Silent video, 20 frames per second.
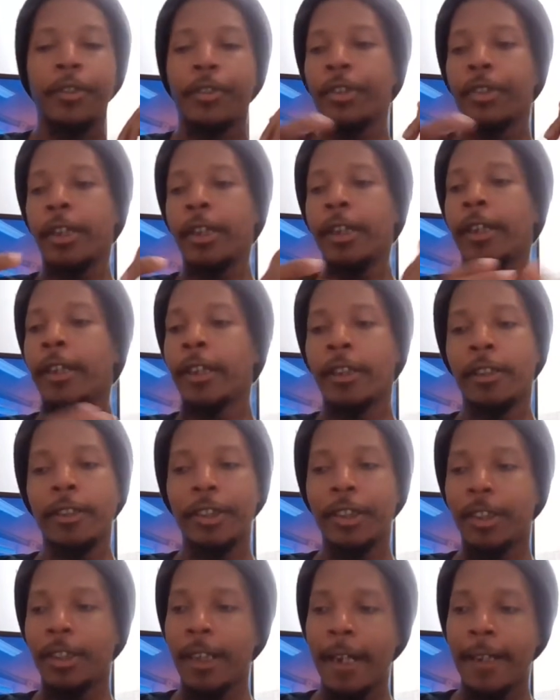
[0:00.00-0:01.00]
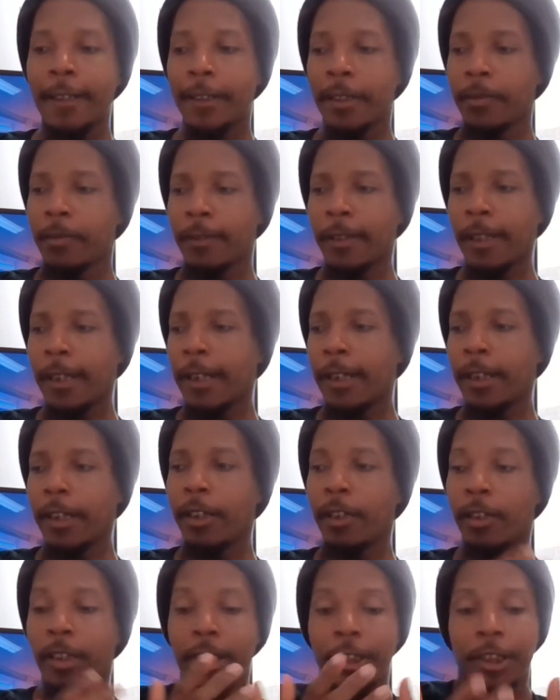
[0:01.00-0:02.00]
So yeah, you know, she's asking, like,
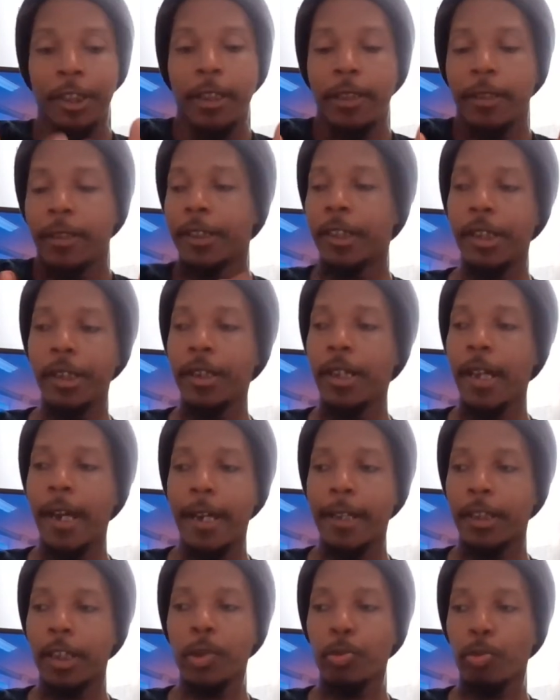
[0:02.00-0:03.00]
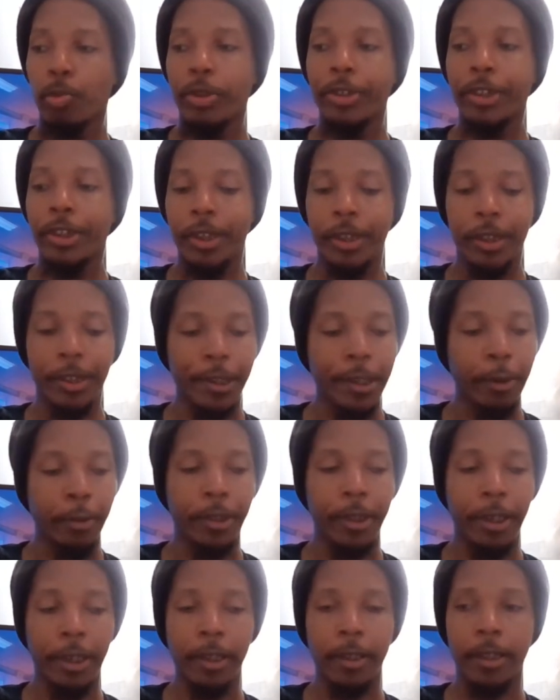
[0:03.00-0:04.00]
you know, because she at this point, she
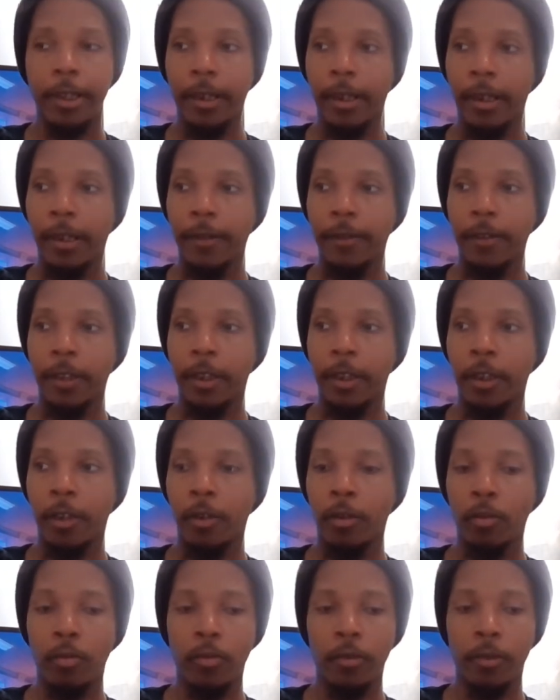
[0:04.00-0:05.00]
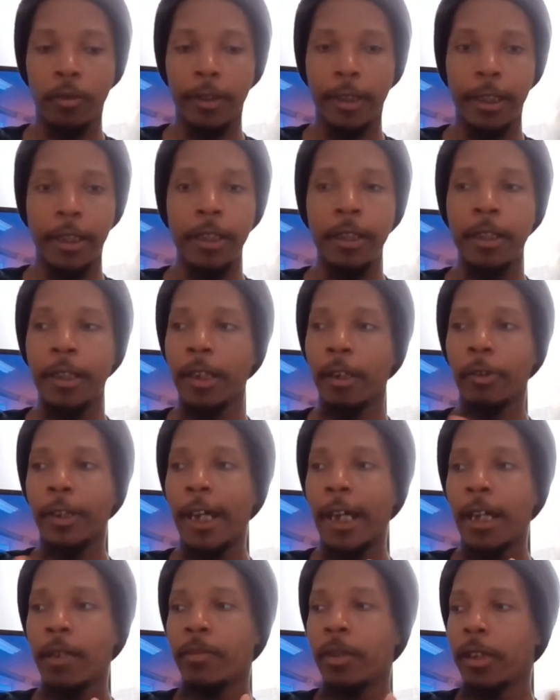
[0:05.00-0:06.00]
still think that, you know, he
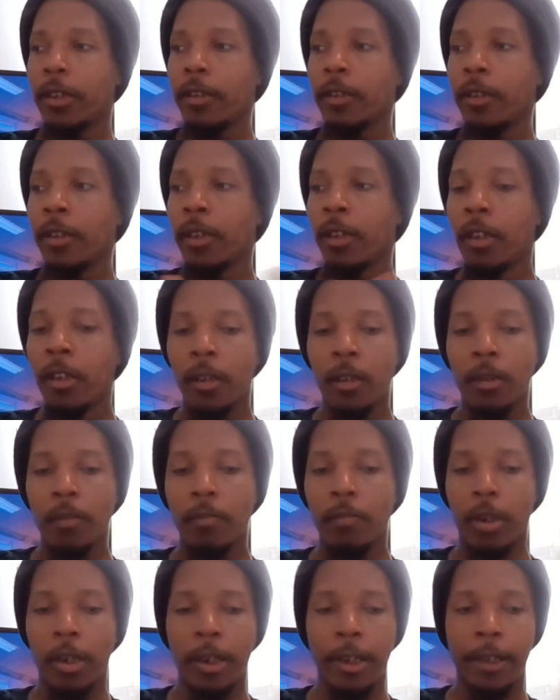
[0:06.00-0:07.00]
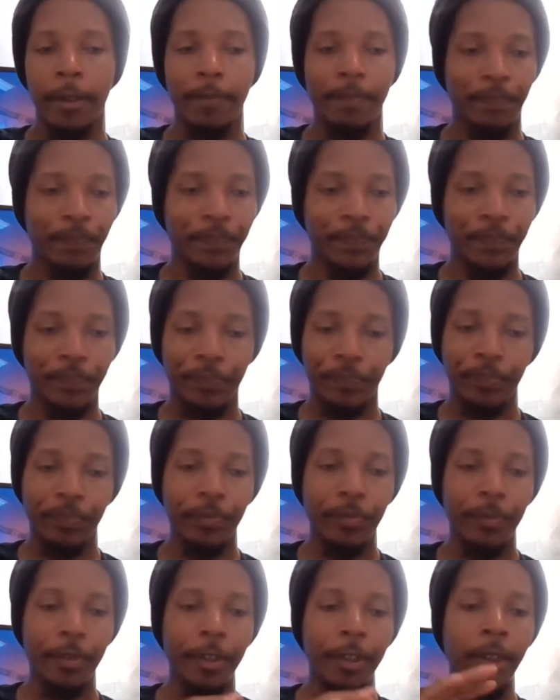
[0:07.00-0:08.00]
killed Abby. But
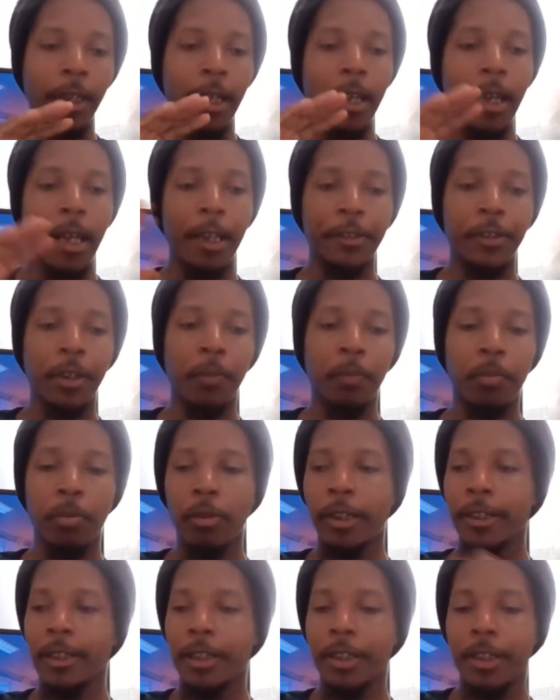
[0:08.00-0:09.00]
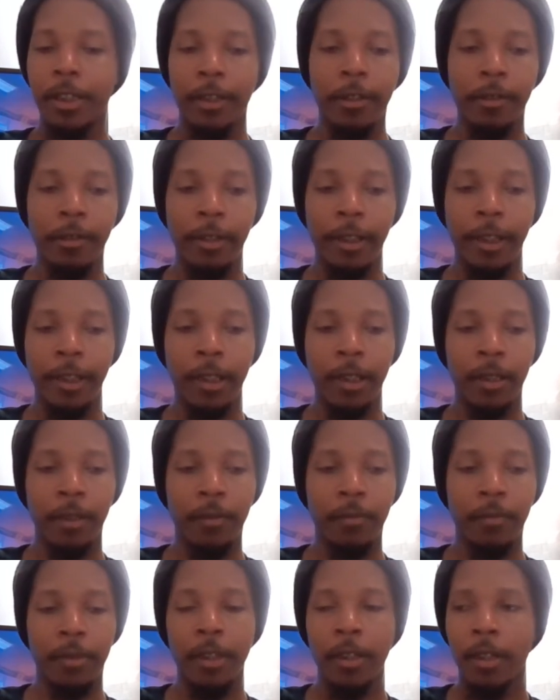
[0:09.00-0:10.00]
at some point, she
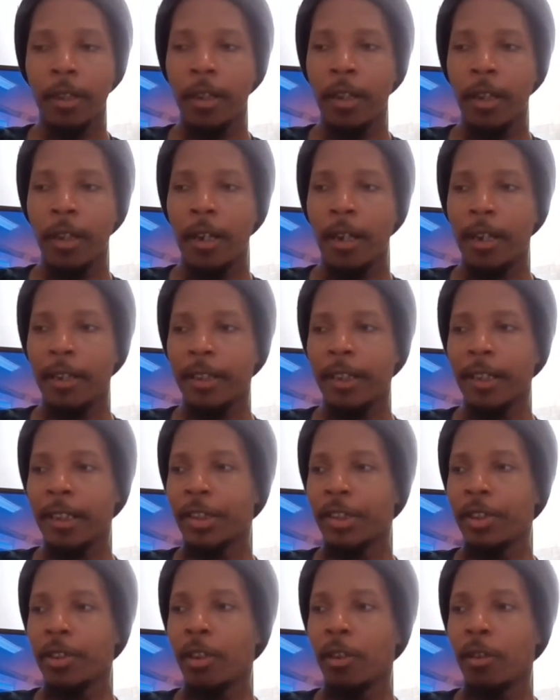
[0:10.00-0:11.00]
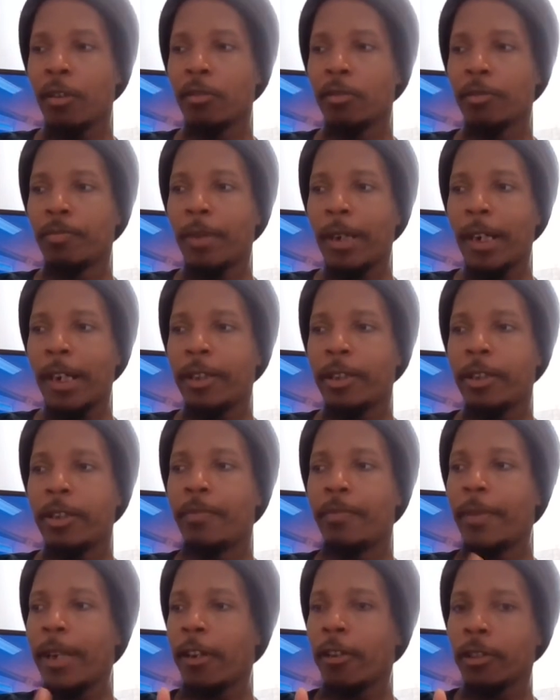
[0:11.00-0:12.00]
leaves. I think she goes by
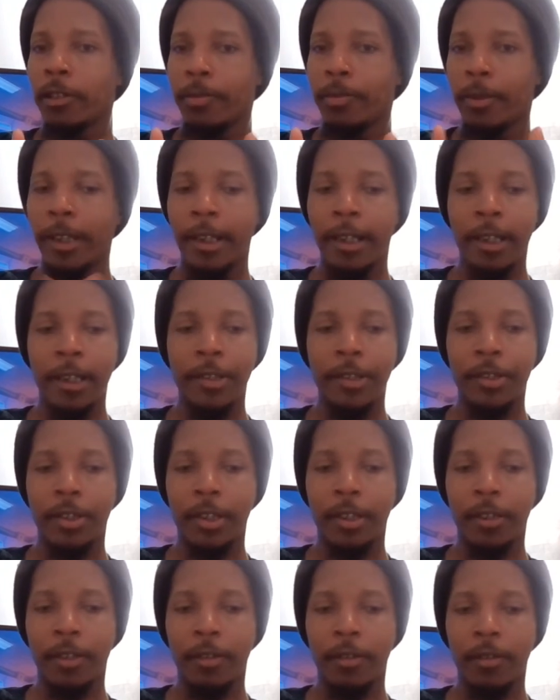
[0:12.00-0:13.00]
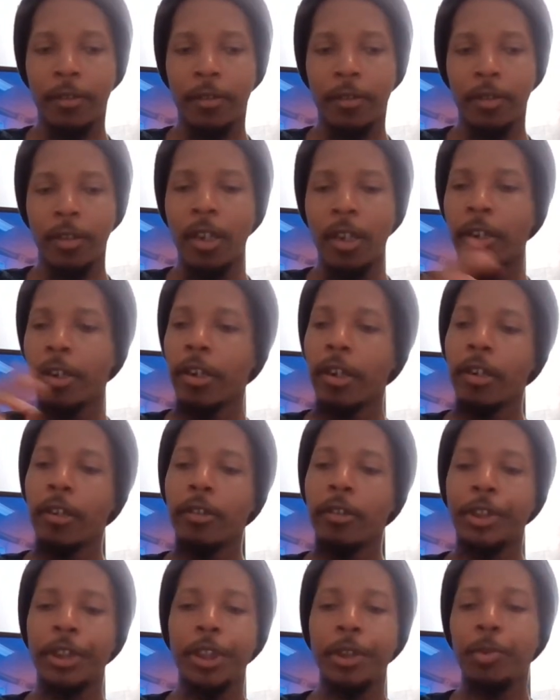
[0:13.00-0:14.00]
Damaro's place, and
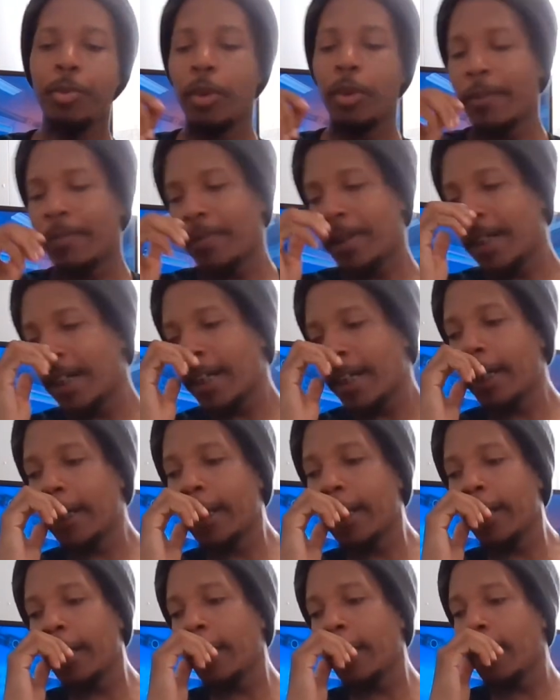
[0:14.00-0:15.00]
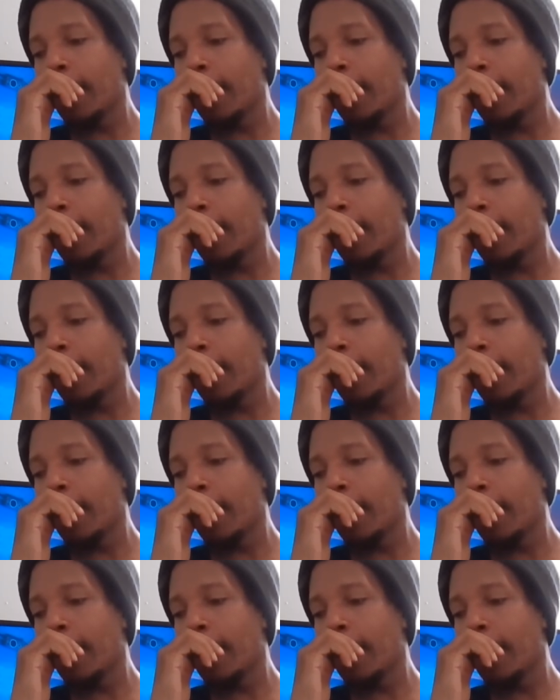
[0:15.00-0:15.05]
no, she went by